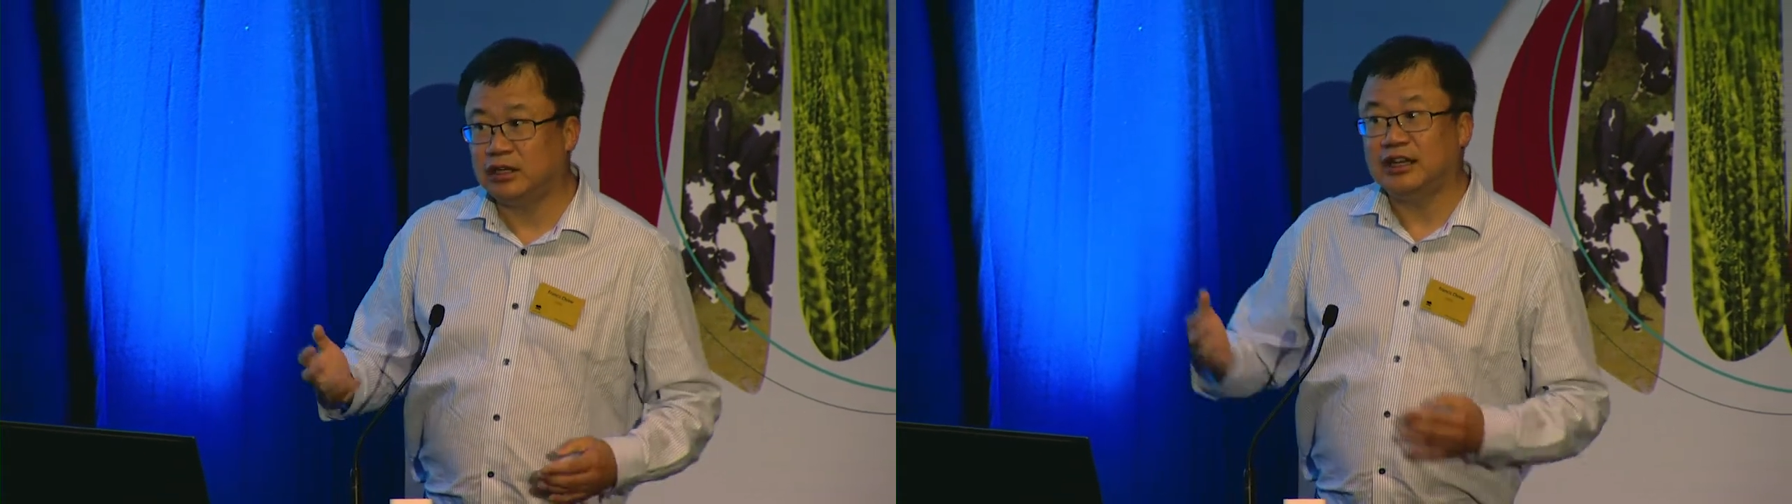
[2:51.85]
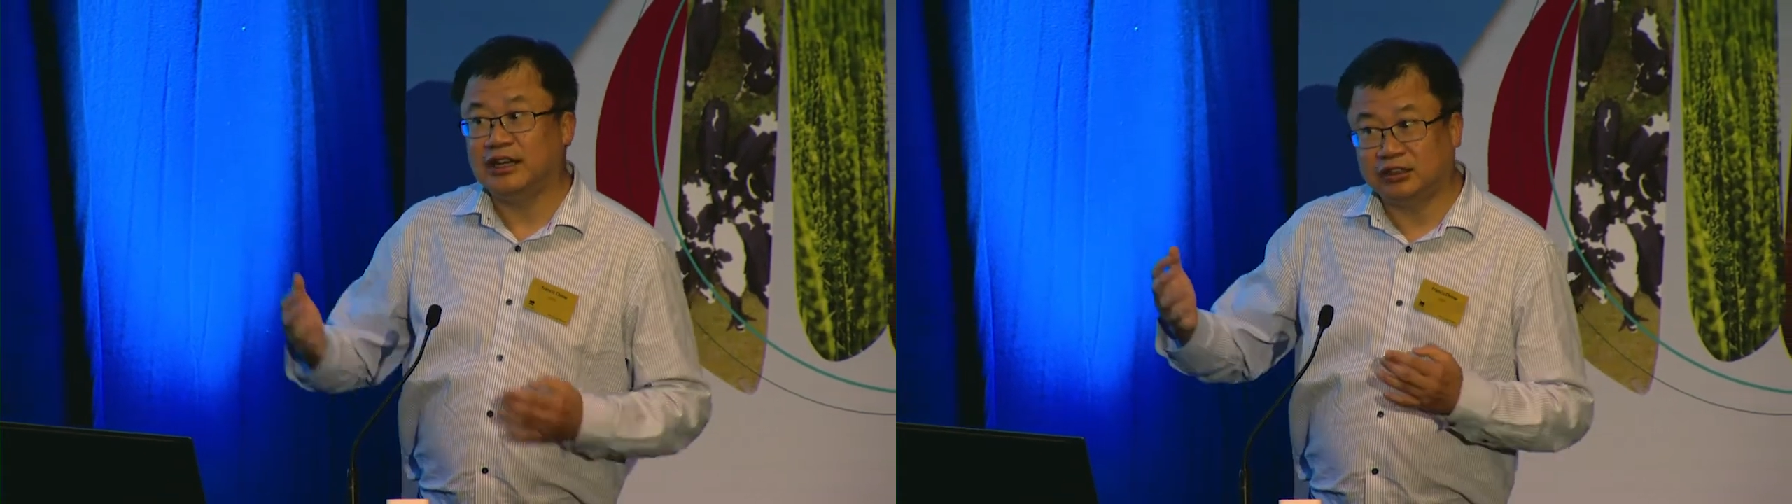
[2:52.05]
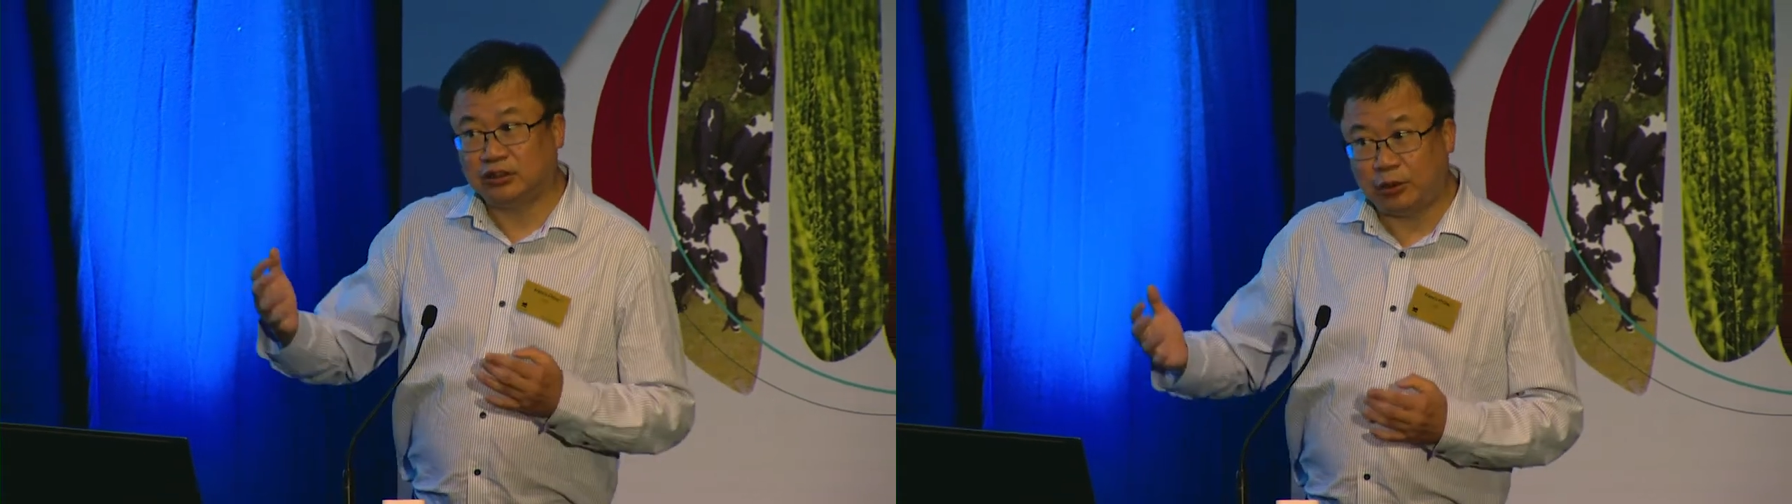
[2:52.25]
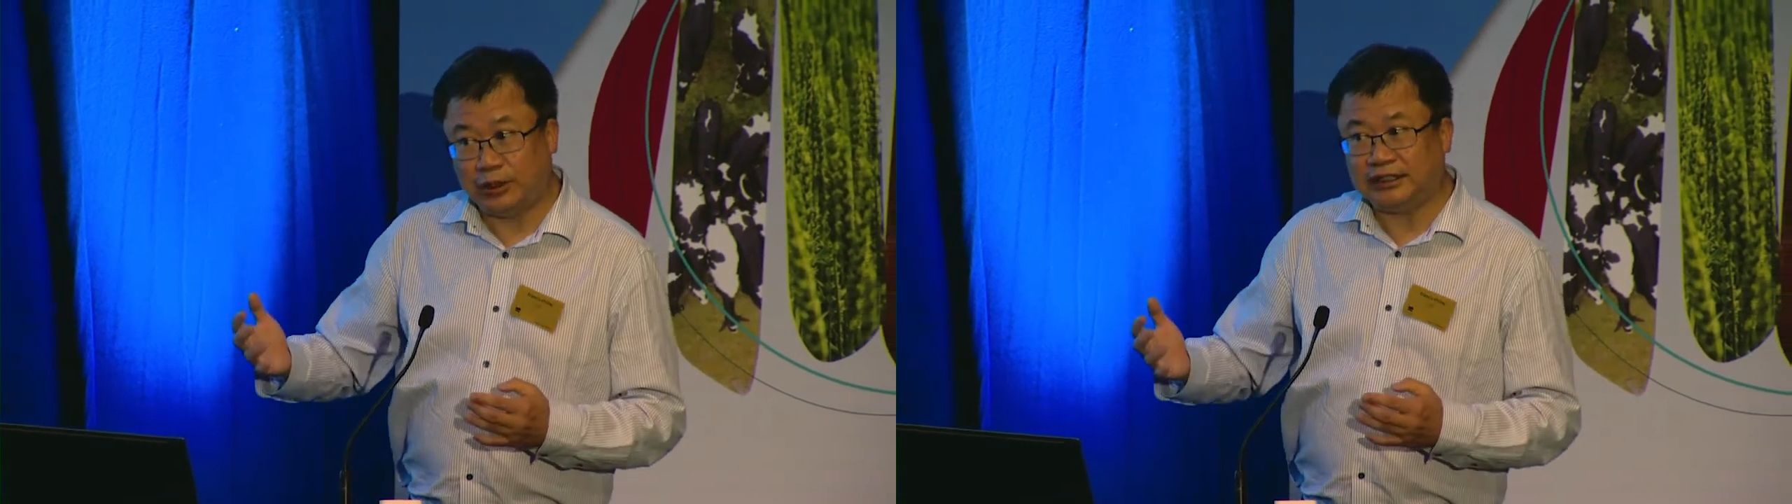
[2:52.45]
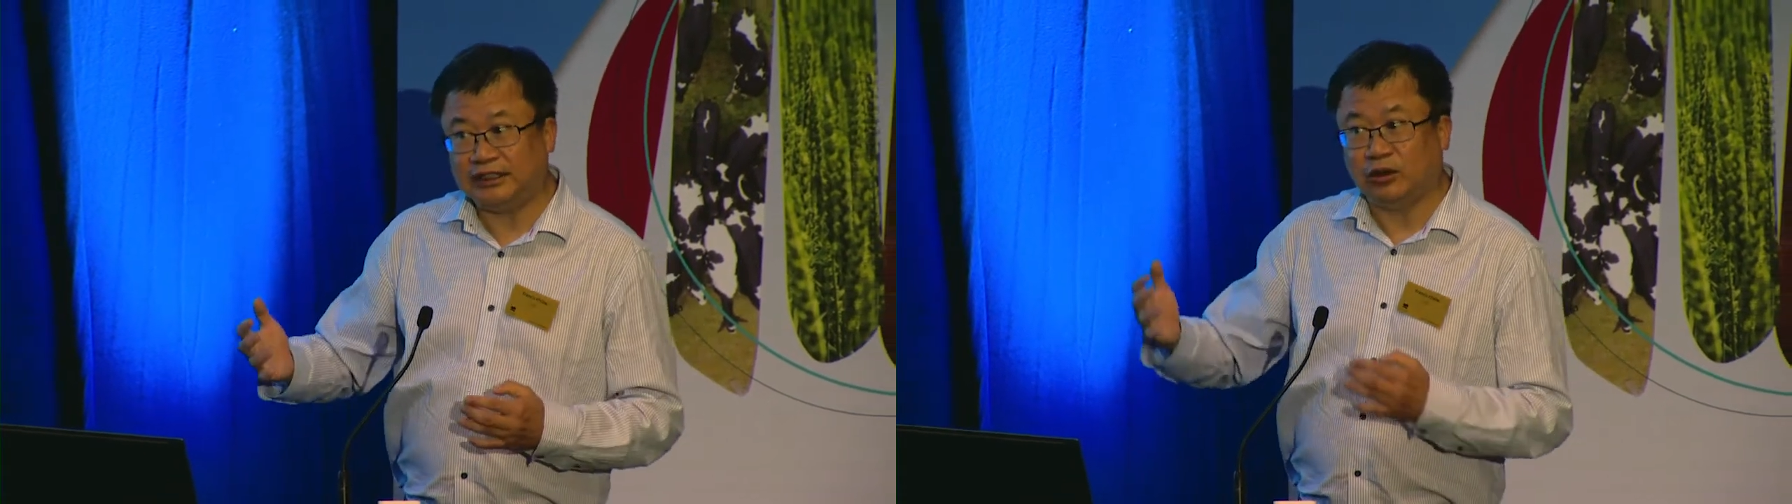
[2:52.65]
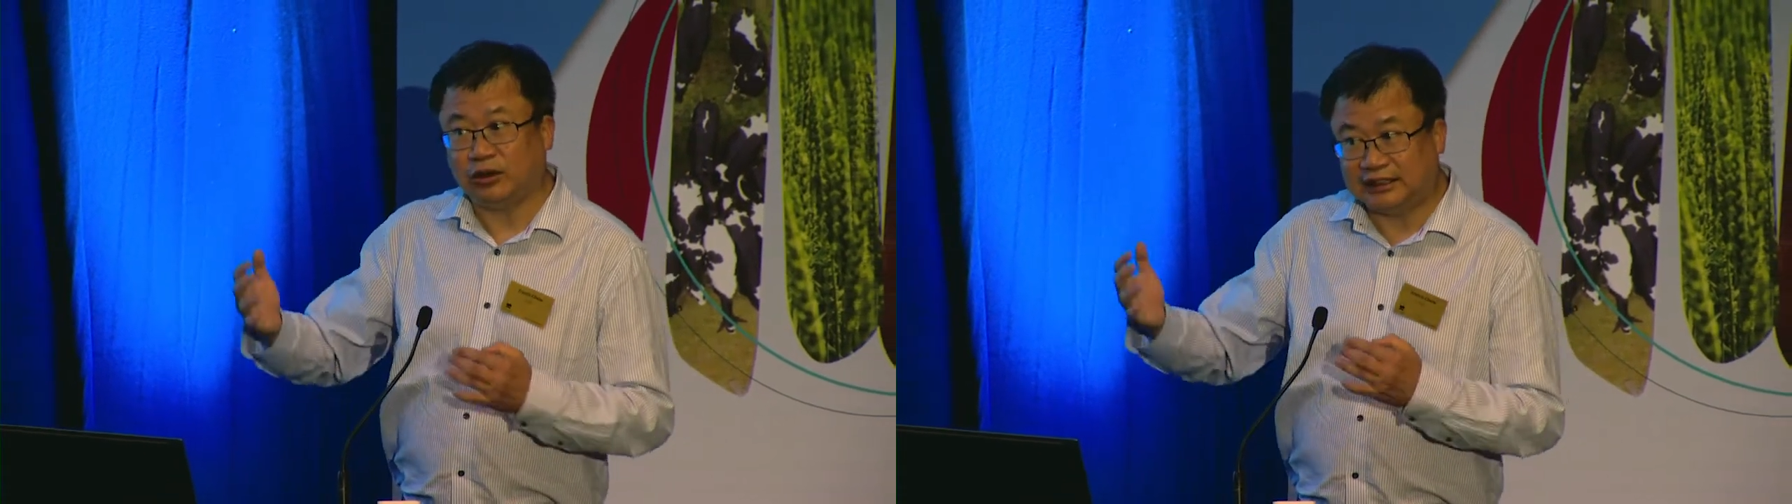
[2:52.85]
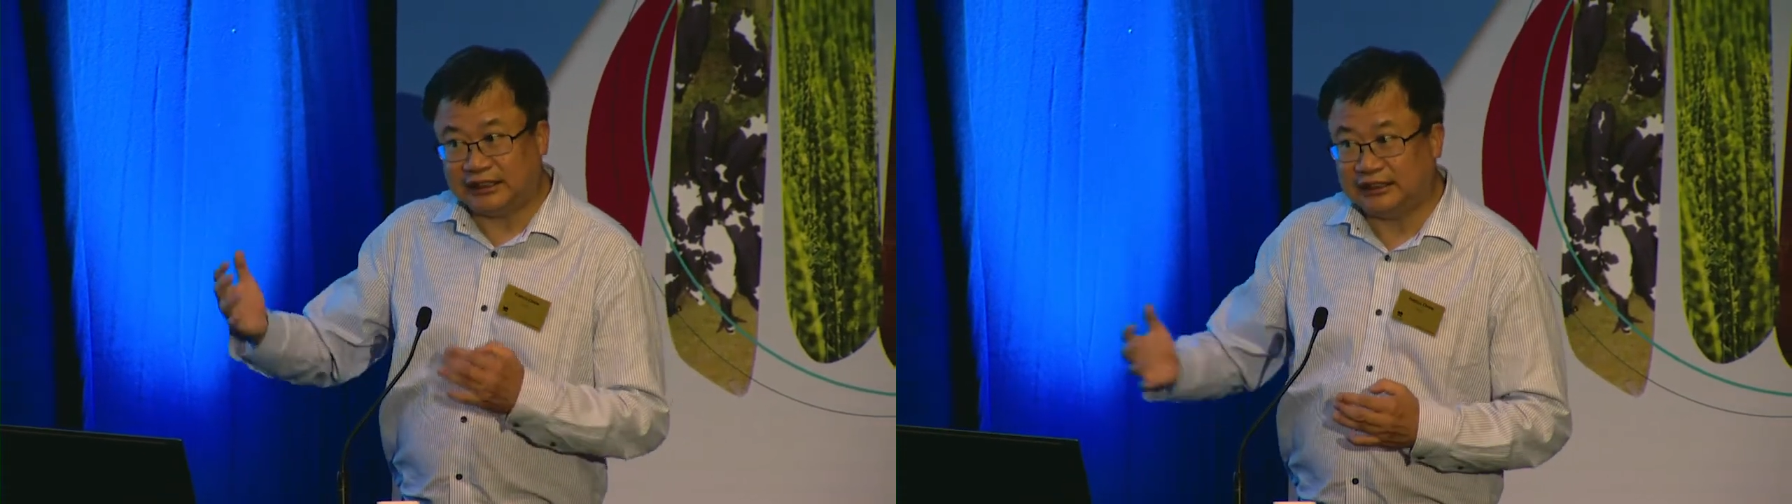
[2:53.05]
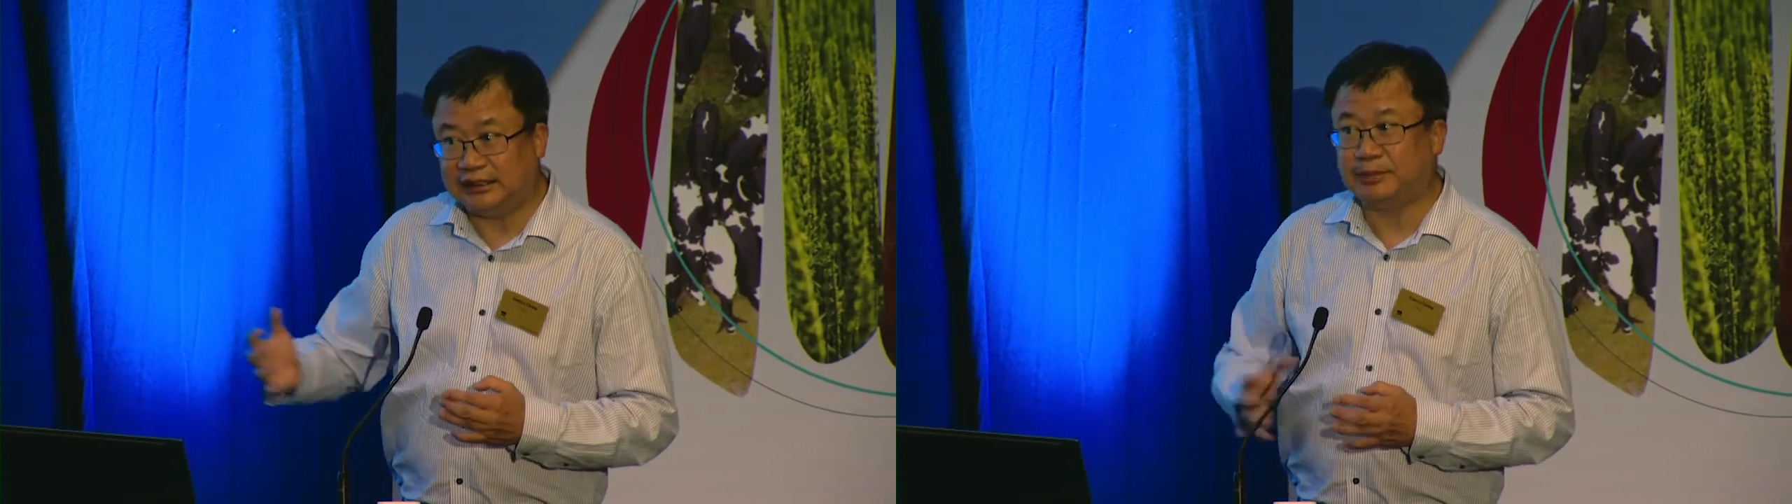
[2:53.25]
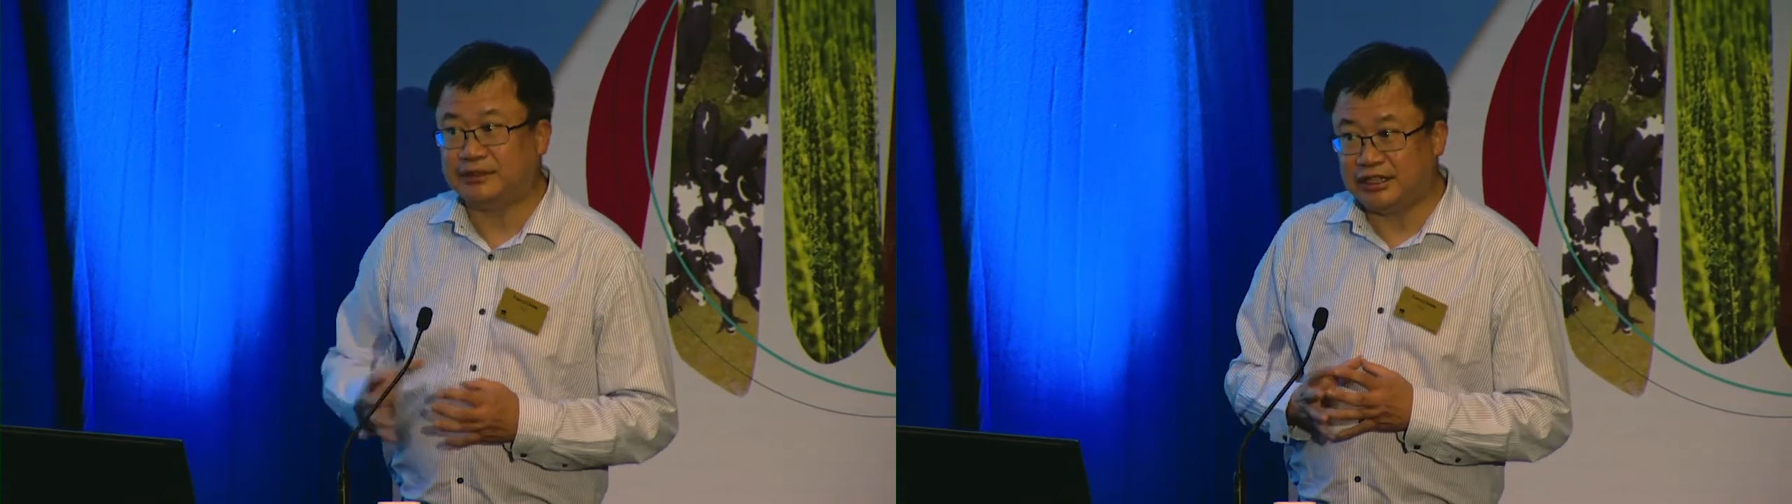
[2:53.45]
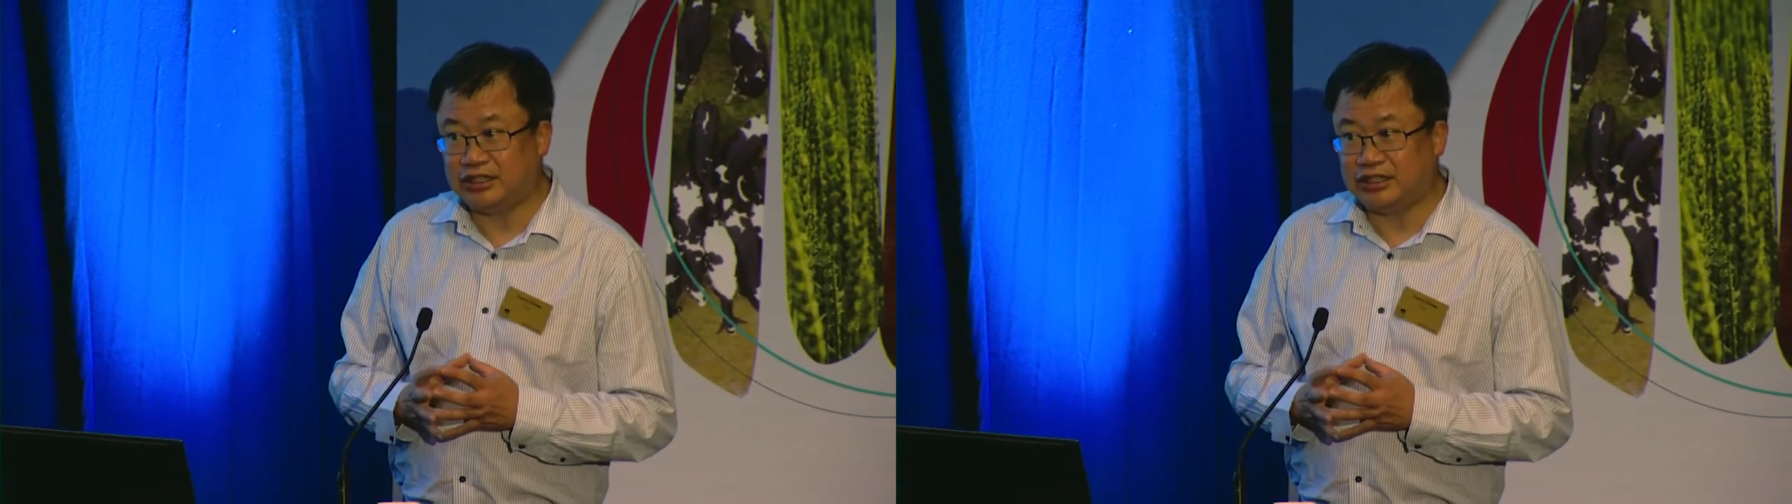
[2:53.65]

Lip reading: a 20 or 30%